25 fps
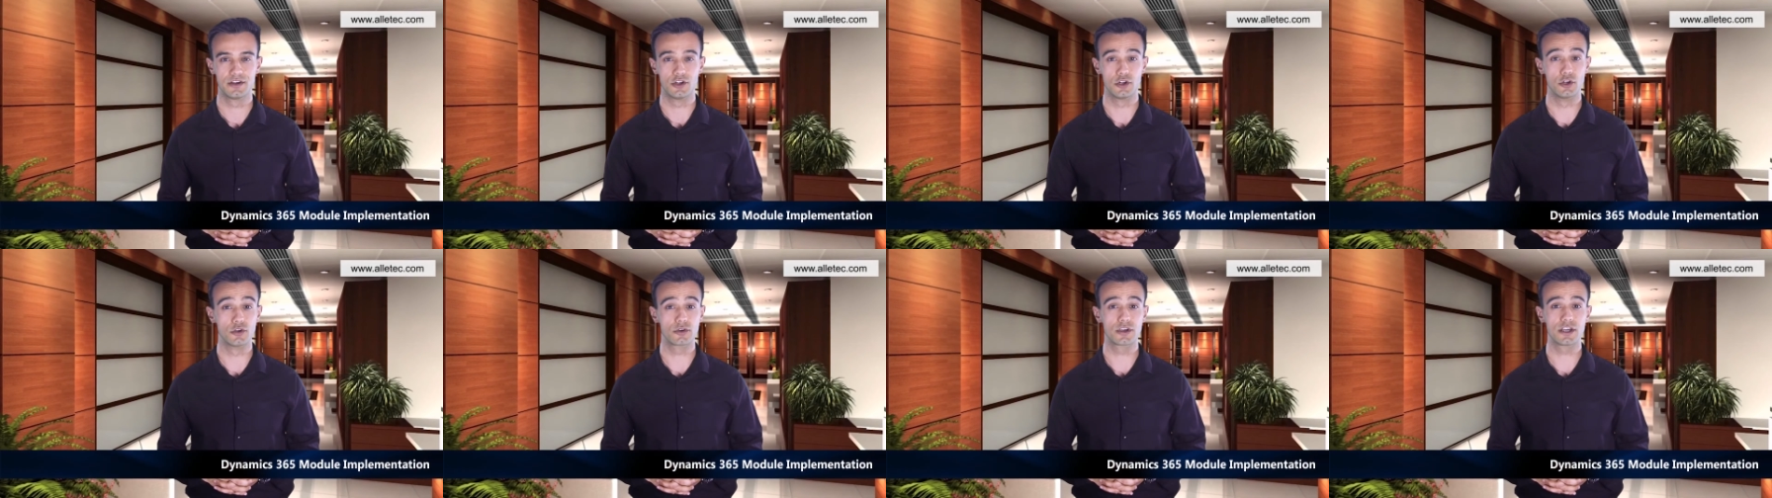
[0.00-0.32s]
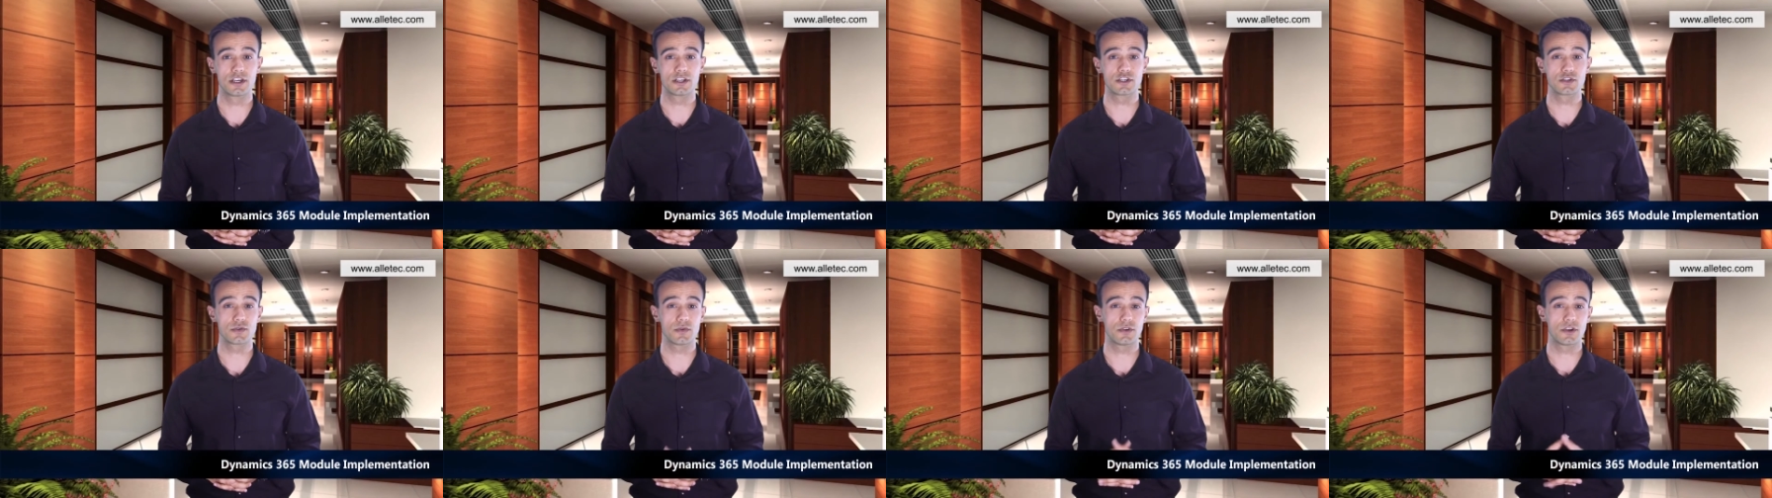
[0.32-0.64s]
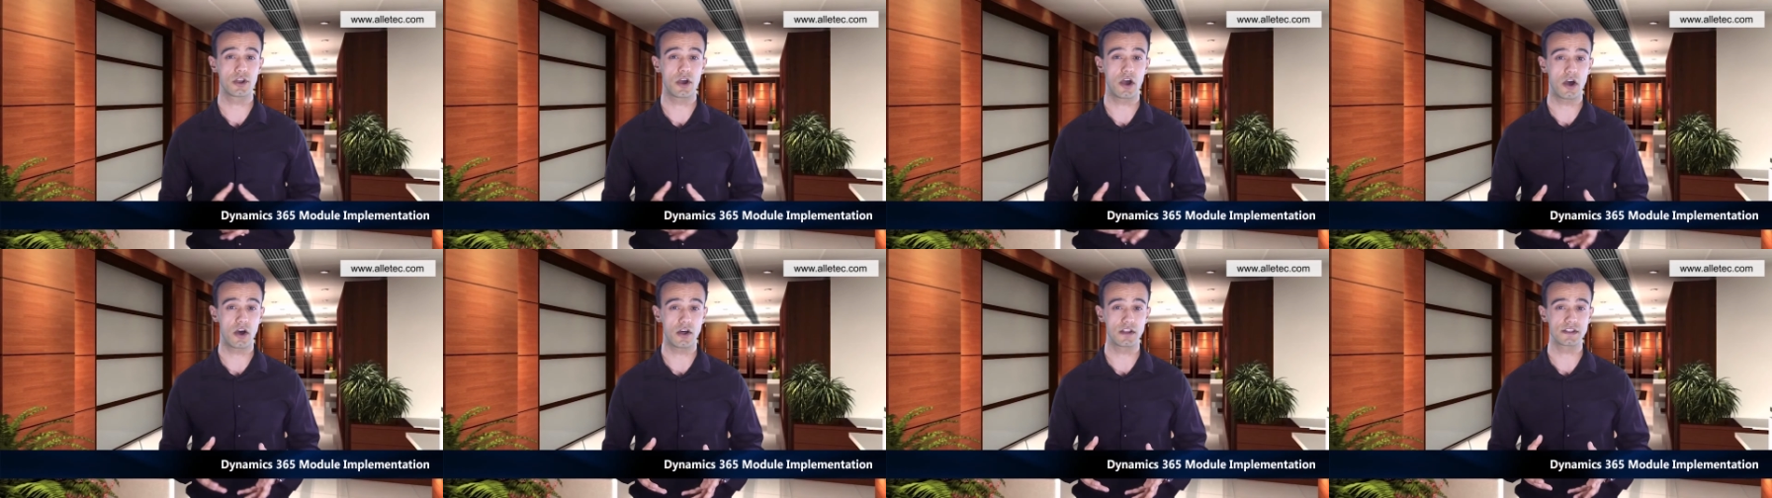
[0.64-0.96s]
Looking to
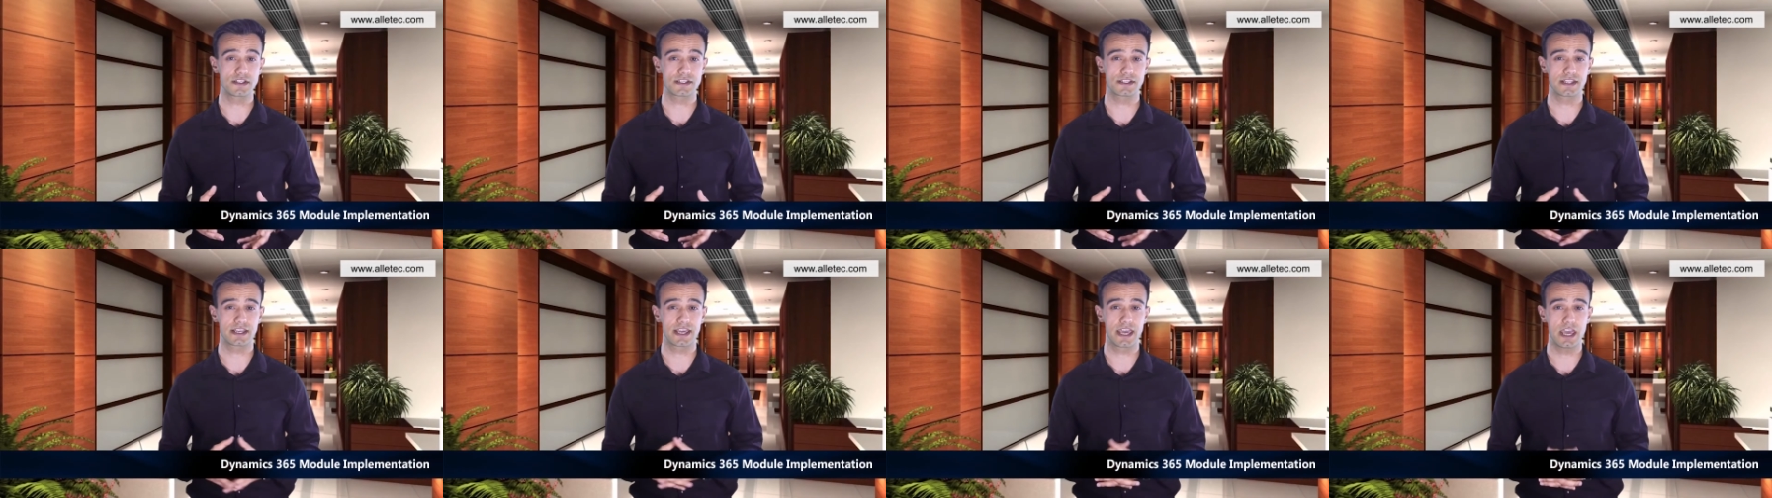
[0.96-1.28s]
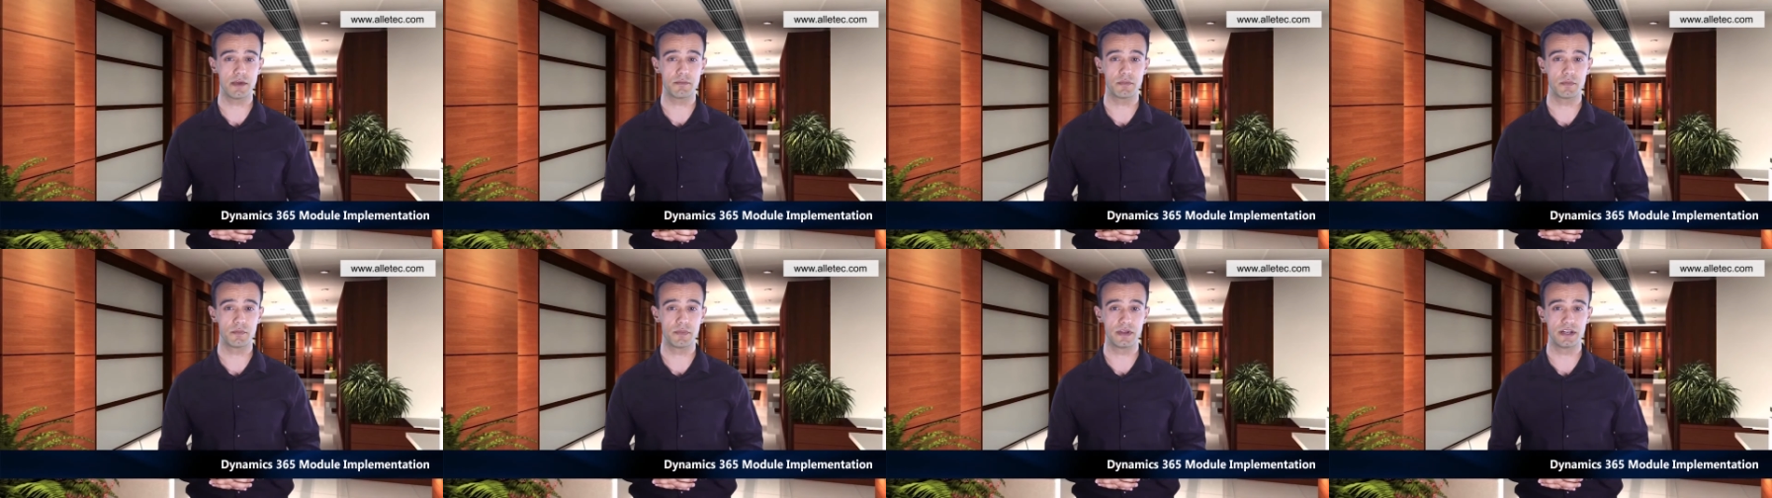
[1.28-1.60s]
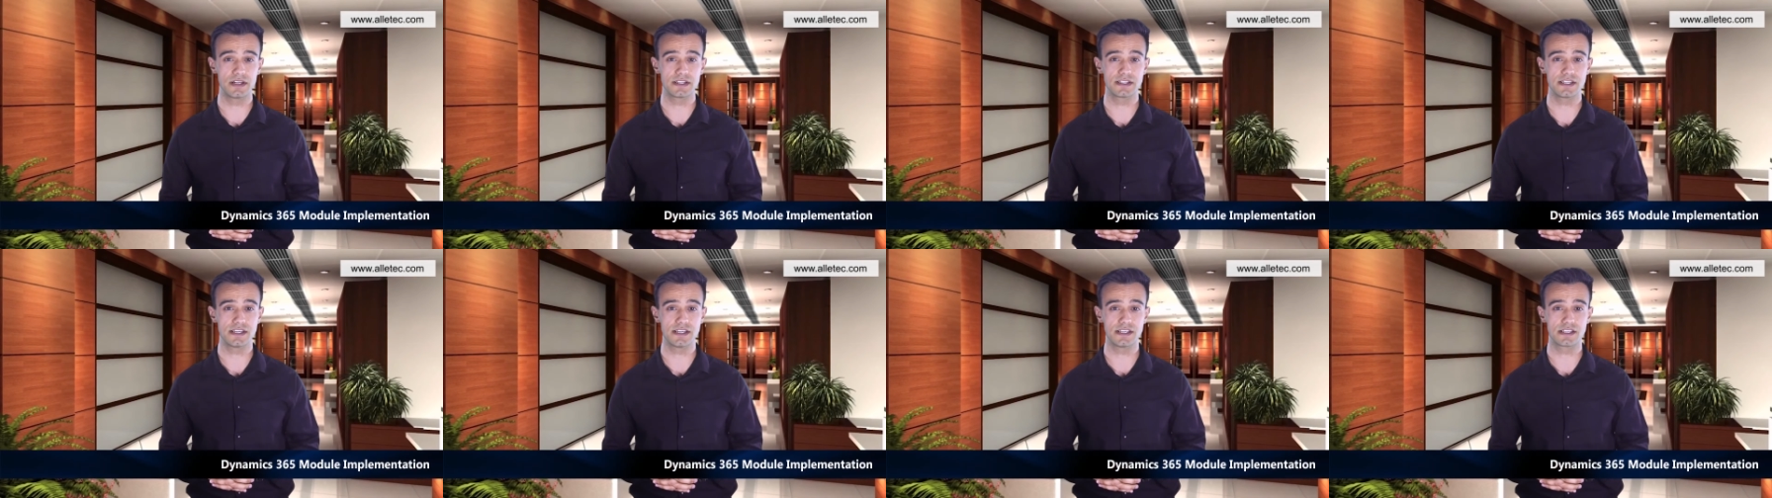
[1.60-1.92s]
enhance the
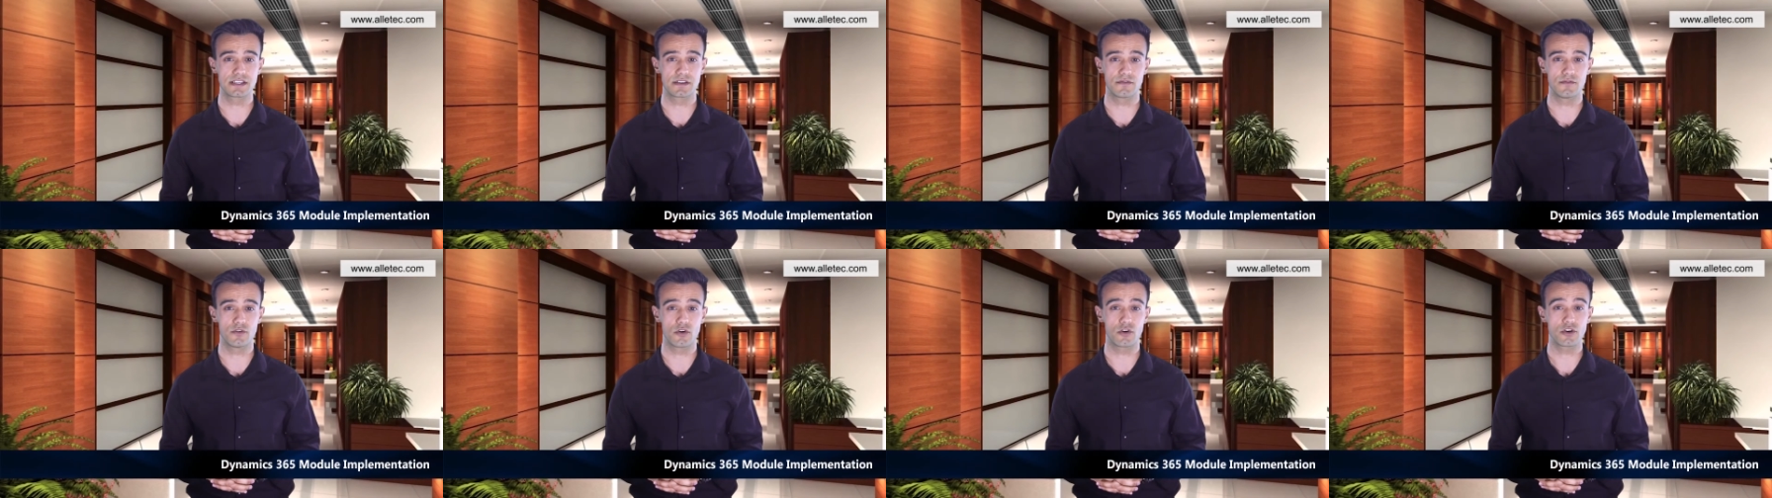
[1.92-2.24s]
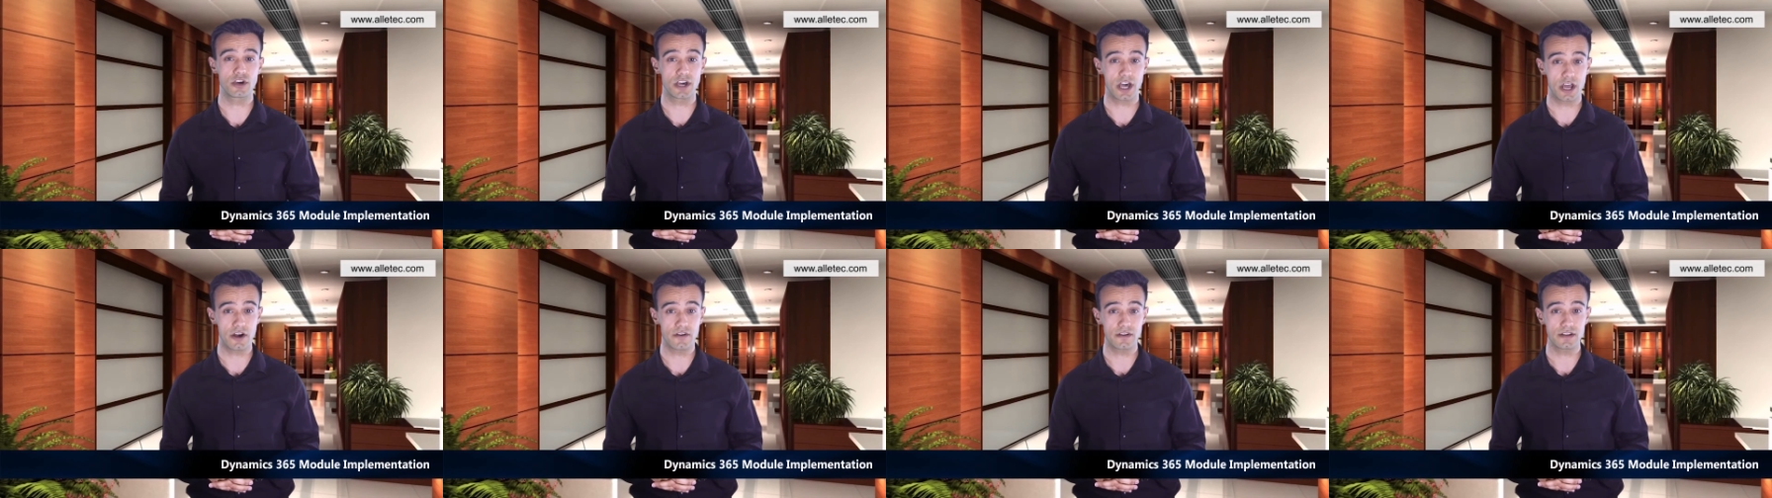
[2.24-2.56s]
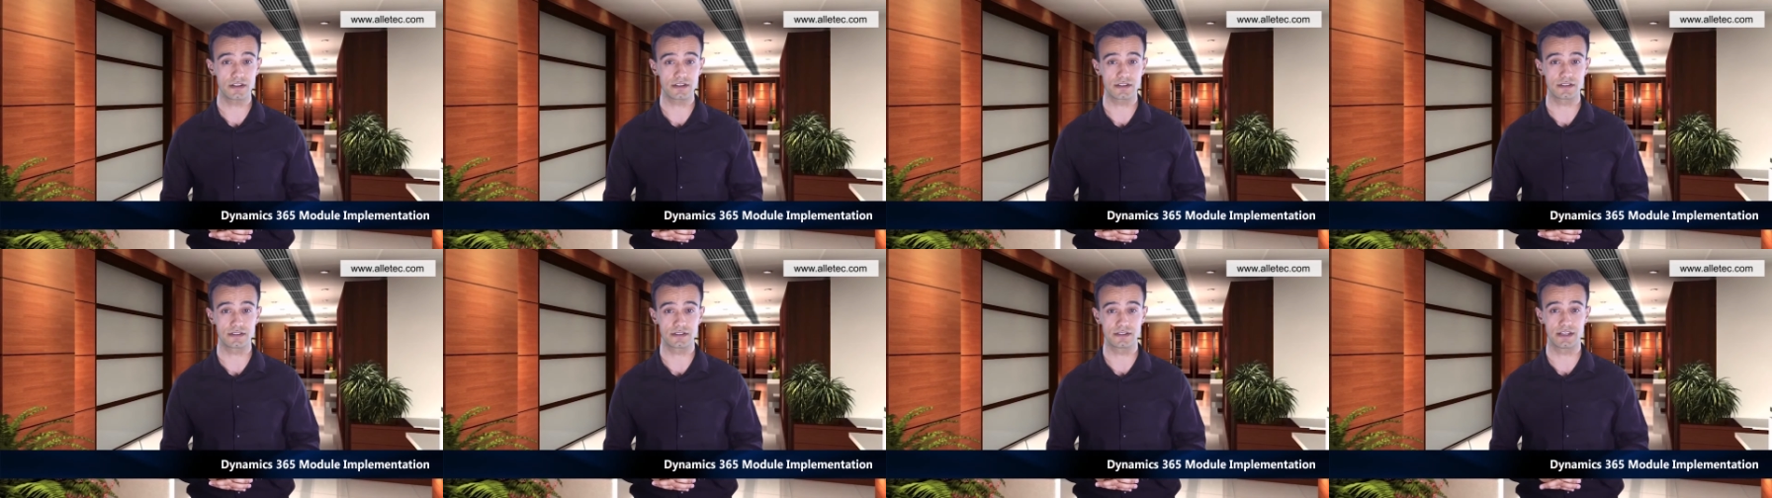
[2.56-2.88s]
capabilities of your
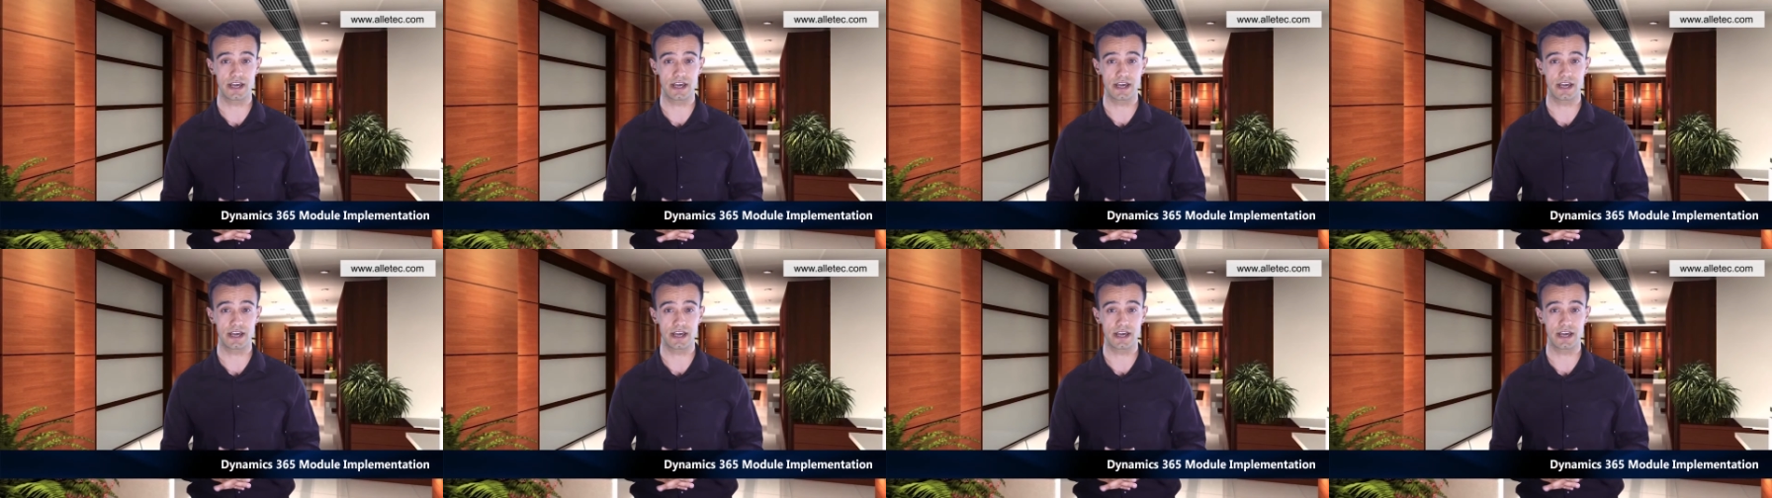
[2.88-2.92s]
current